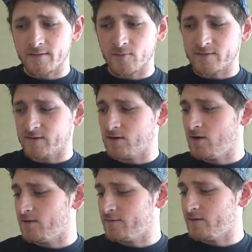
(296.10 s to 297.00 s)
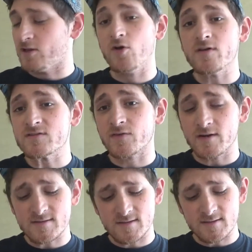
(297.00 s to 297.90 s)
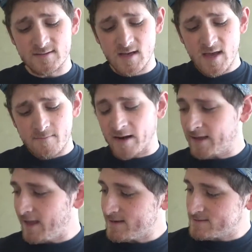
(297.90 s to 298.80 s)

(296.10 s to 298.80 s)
what's it called, the Lotus, for instance, but I can